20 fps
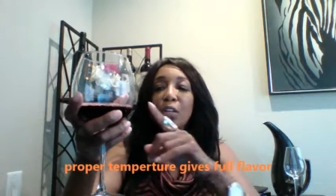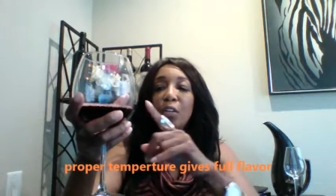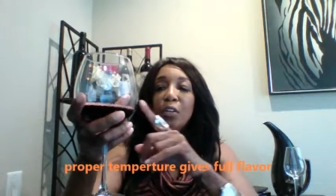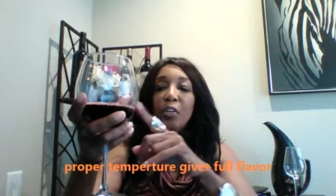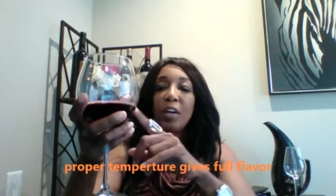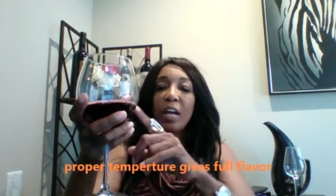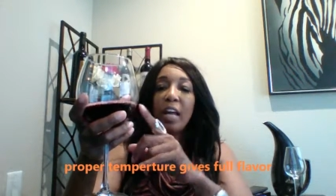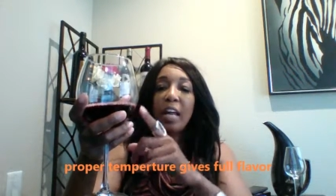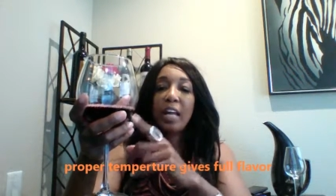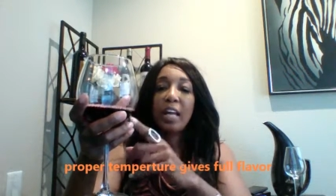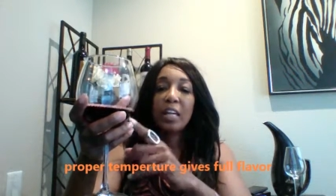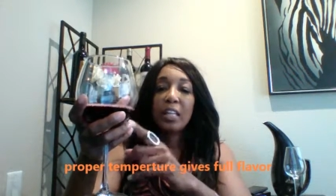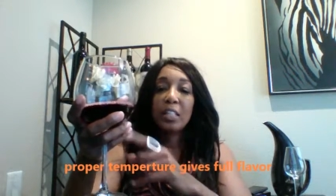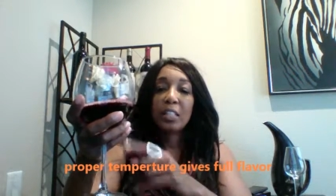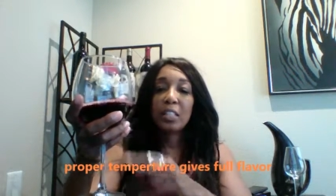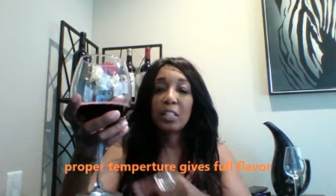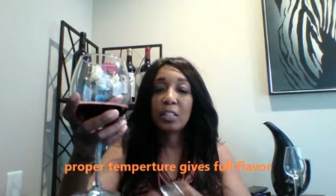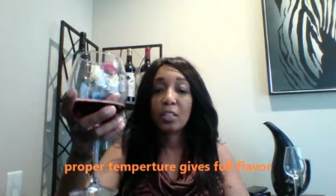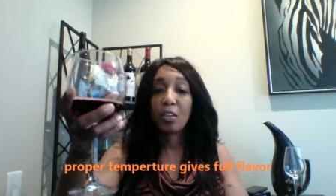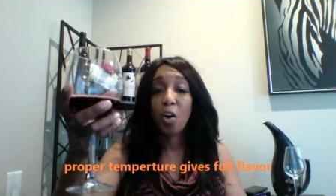Your
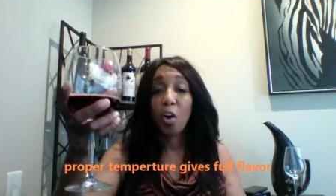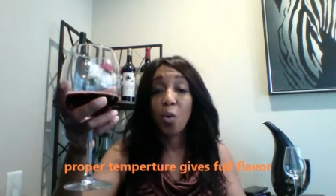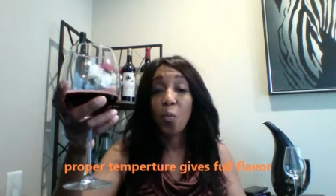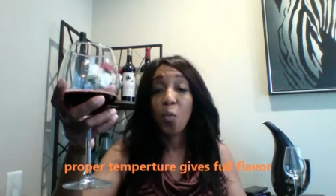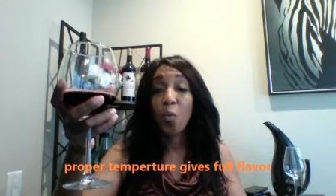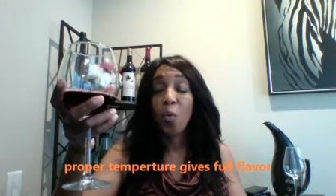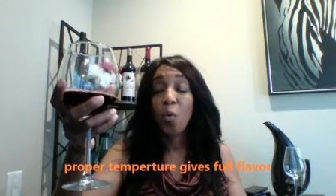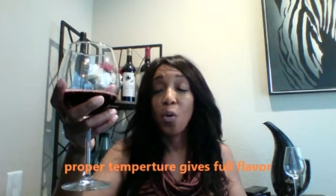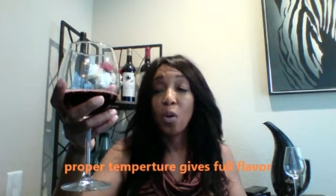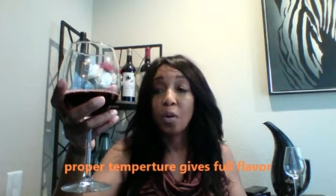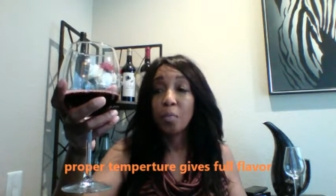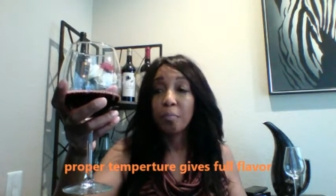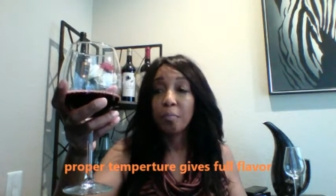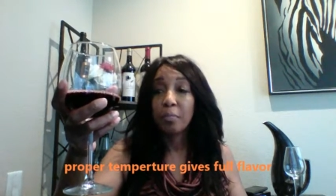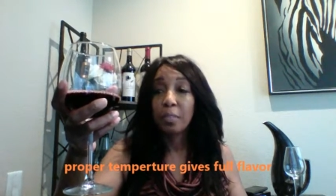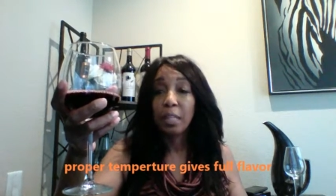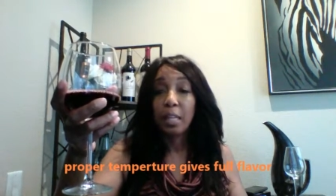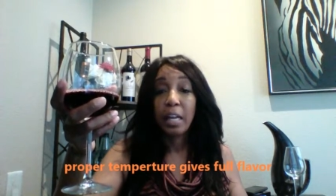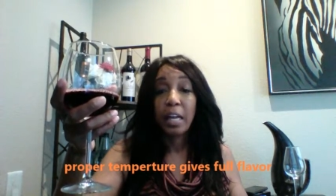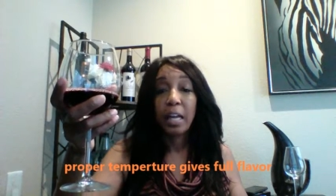hands are warm,
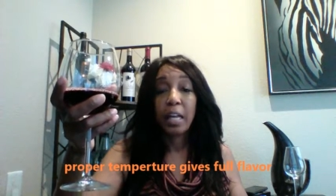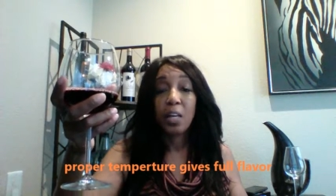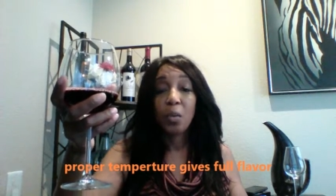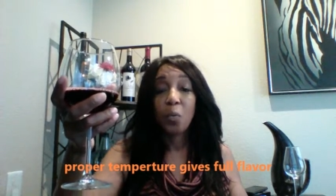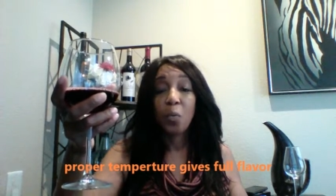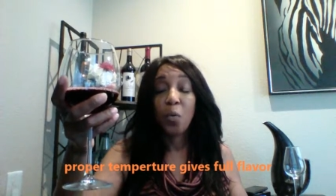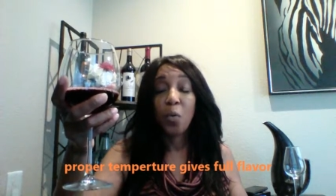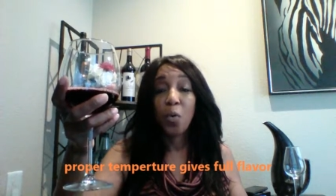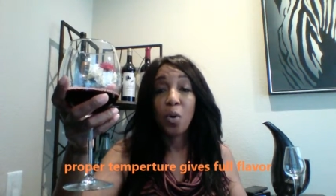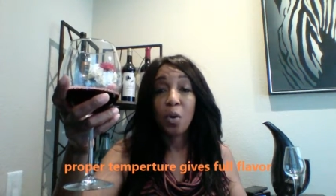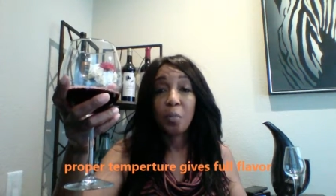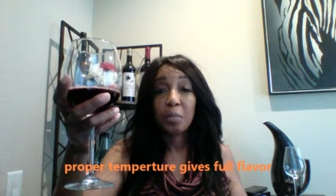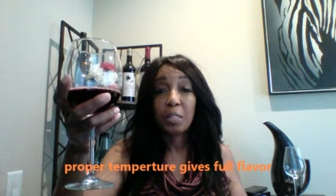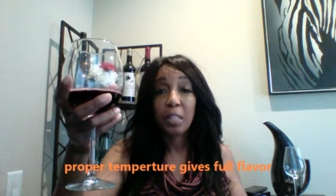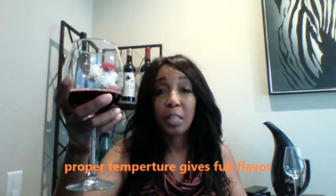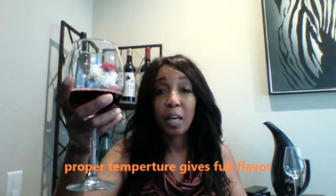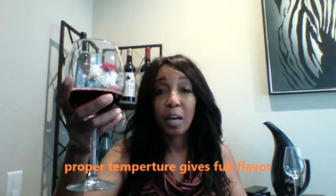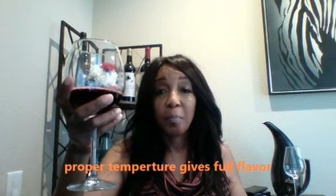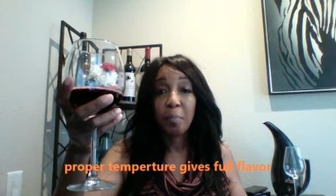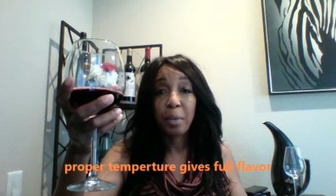and it
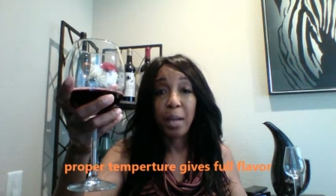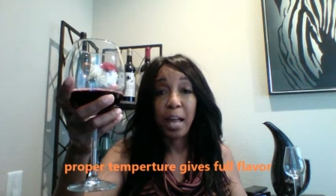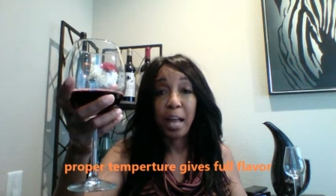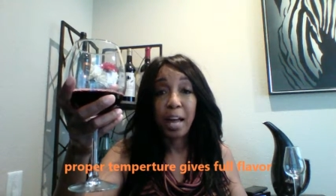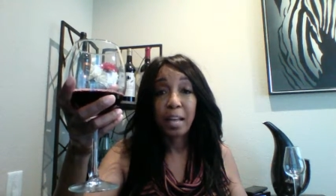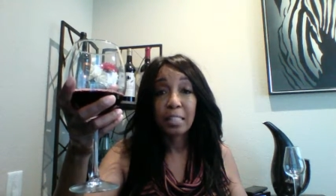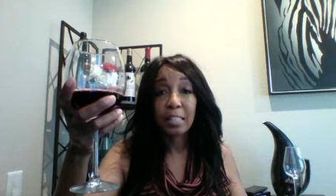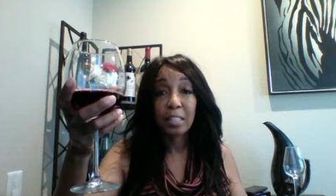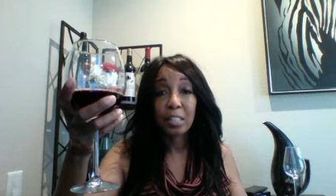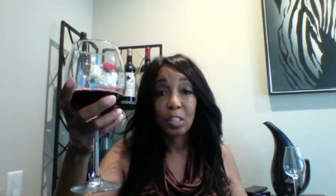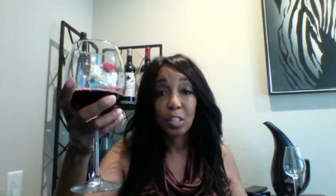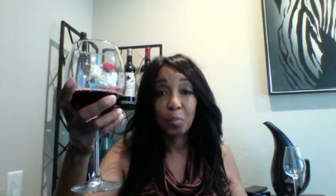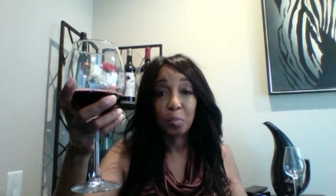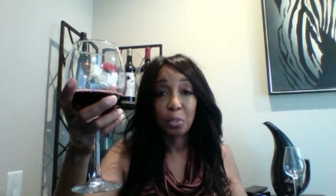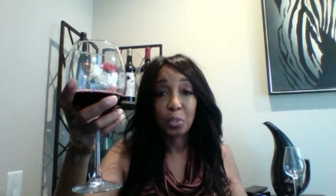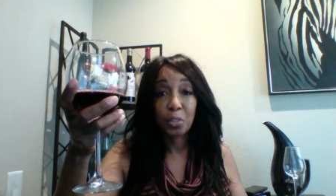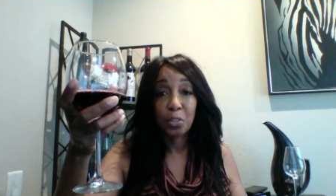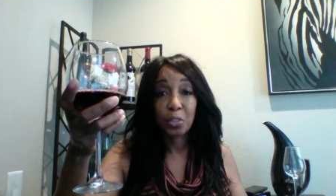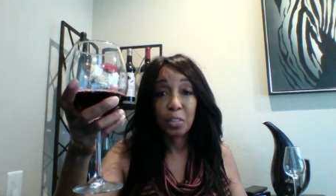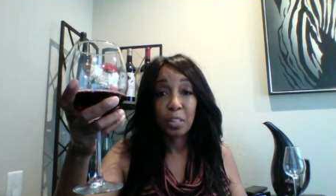warms it up past the
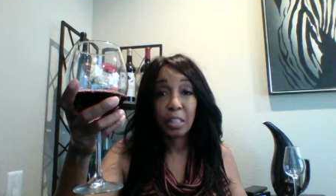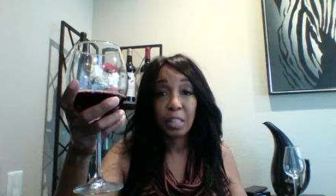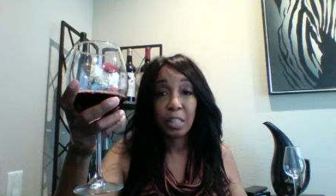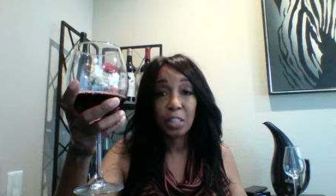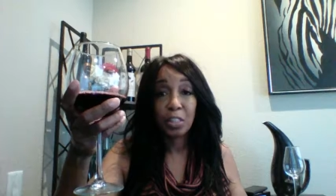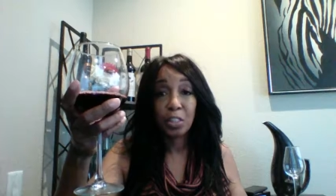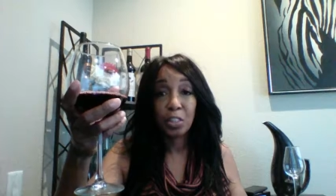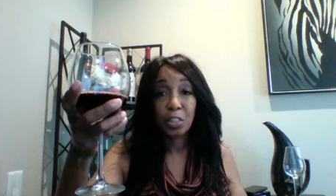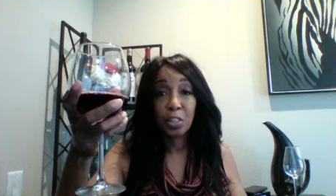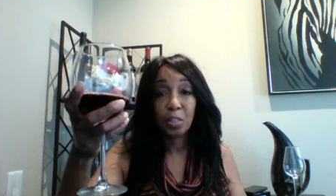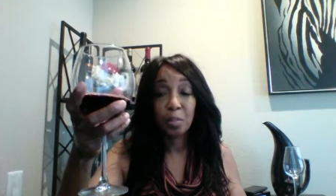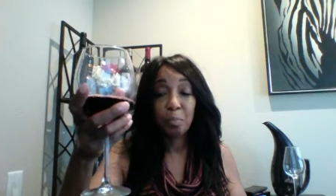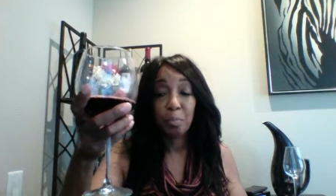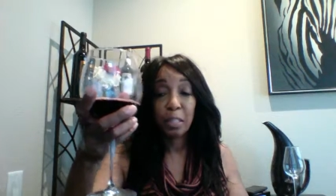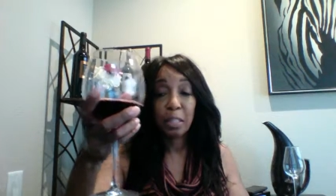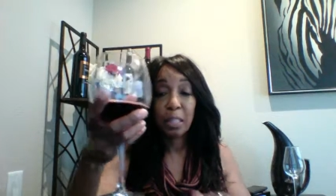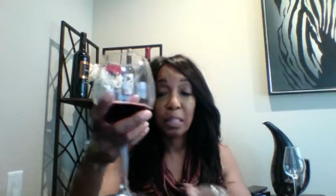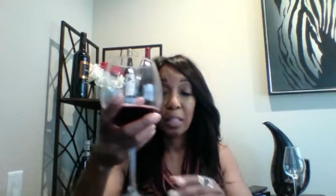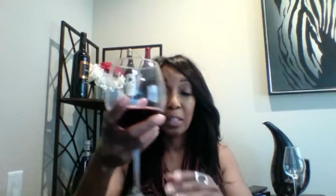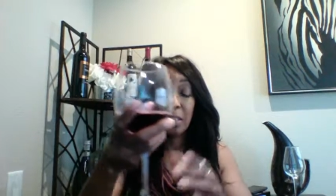temperature that it should
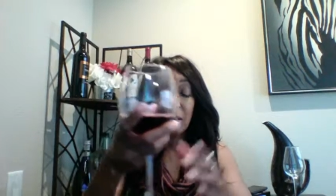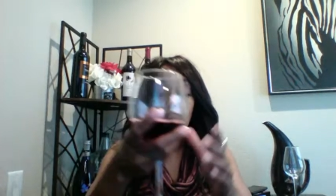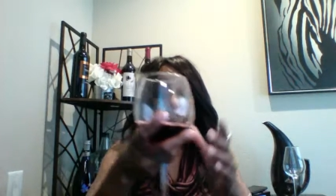be.